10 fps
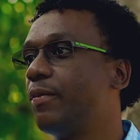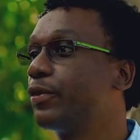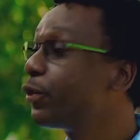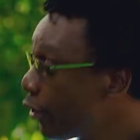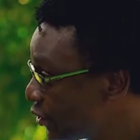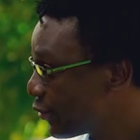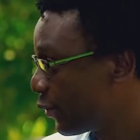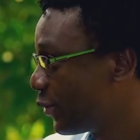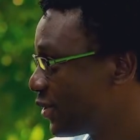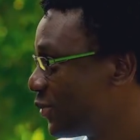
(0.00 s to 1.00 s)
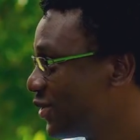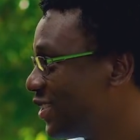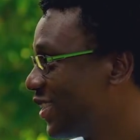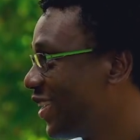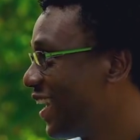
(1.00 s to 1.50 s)
Crossroads, which
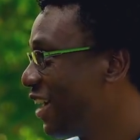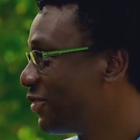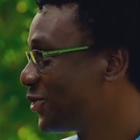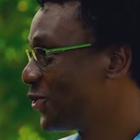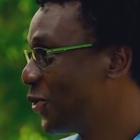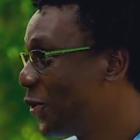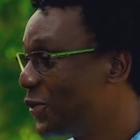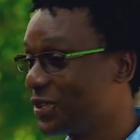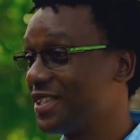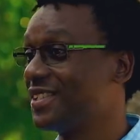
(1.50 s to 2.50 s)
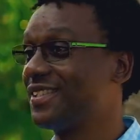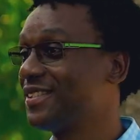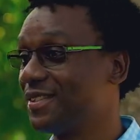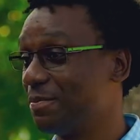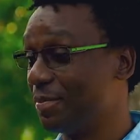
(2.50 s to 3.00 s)
is our live show, which
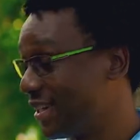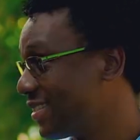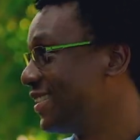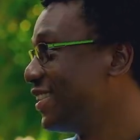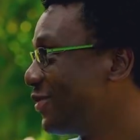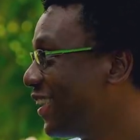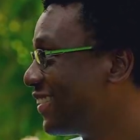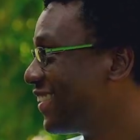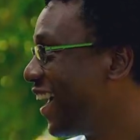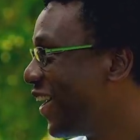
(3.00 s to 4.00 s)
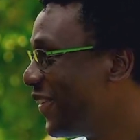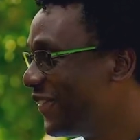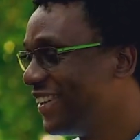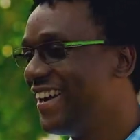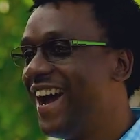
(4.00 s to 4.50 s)
is buzzing right
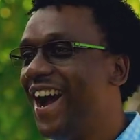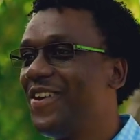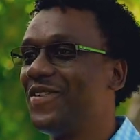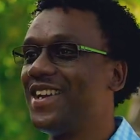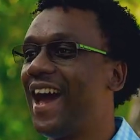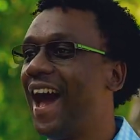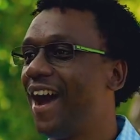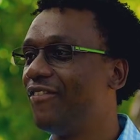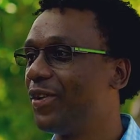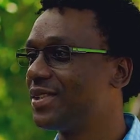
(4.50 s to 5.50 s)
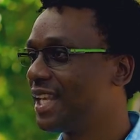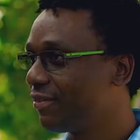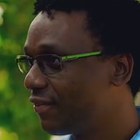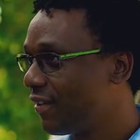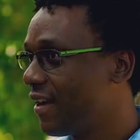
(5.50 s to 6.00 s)
now. We have our
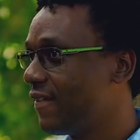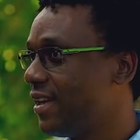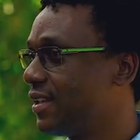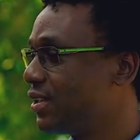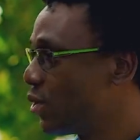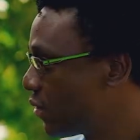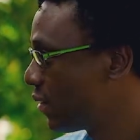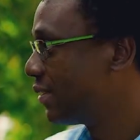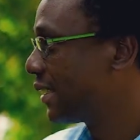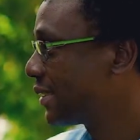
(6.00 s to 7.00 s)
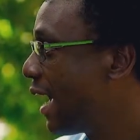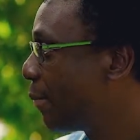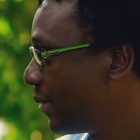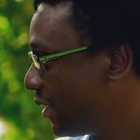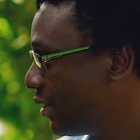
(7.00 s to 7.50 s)
758 Youth Connect
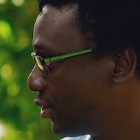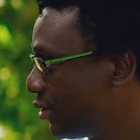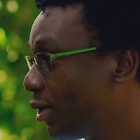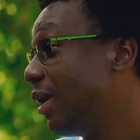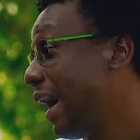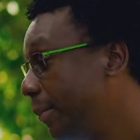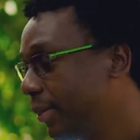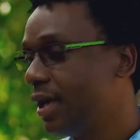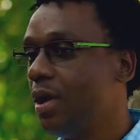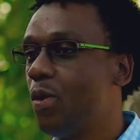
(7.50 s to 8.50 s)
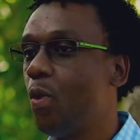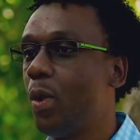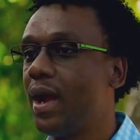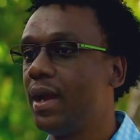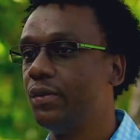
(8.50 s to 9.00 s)
application or app,
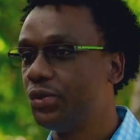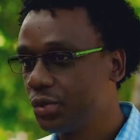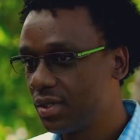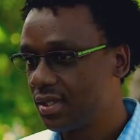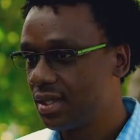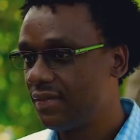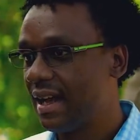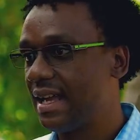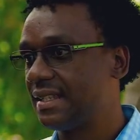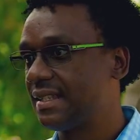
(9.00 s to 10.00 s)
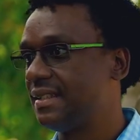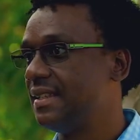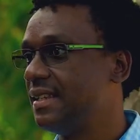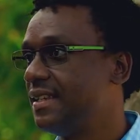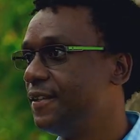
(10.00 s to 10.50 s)
which will serve as
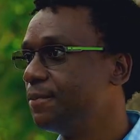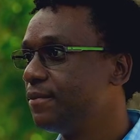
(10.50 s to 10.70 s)
the